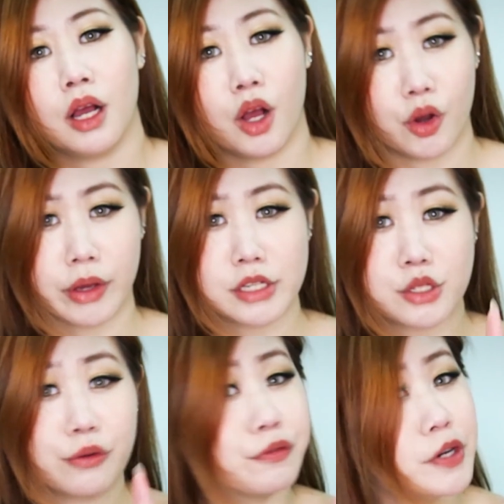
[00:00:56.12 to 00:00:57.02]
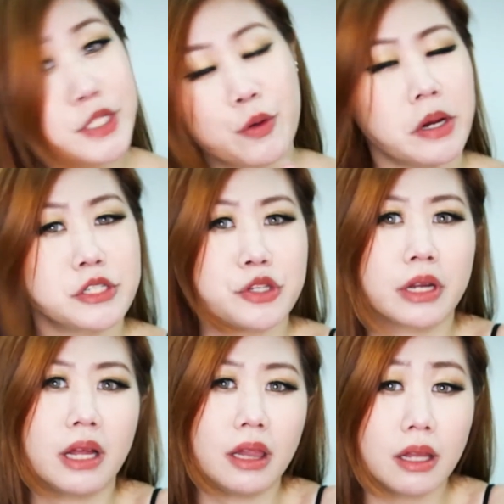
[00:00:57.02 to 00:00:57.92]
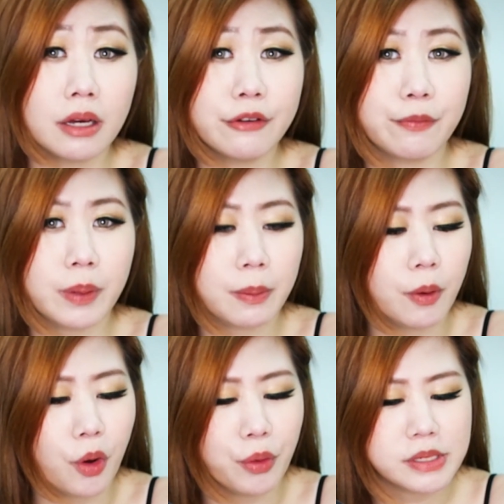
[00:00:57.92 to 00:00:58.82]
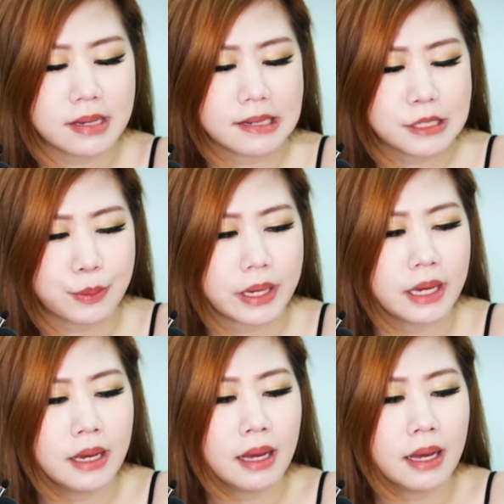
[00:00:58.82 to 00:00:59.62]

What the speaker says: Okay, so first question, a lot of people always ask me,